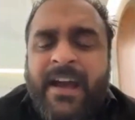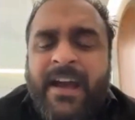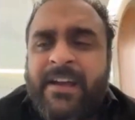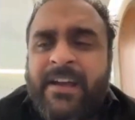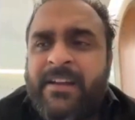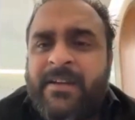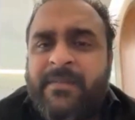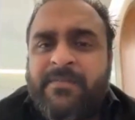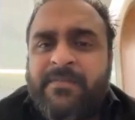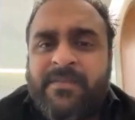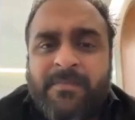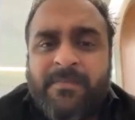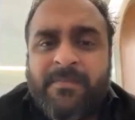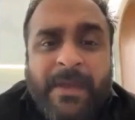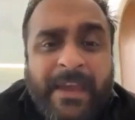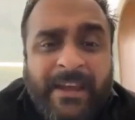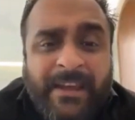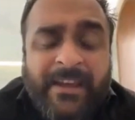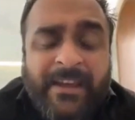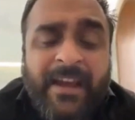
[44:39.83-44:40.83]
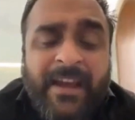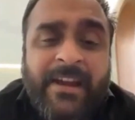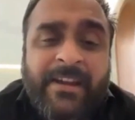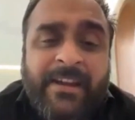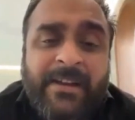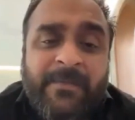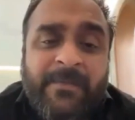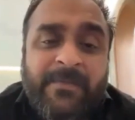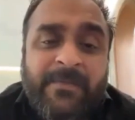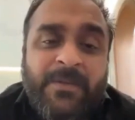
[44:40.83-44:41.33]
items, bakery
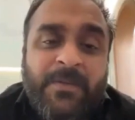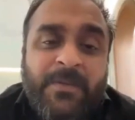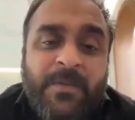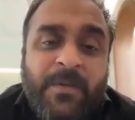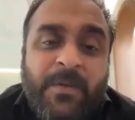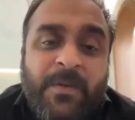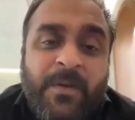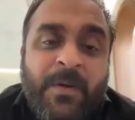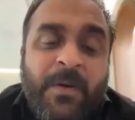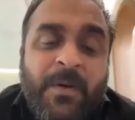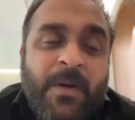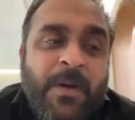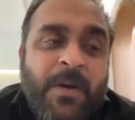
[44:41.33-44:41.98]
items to,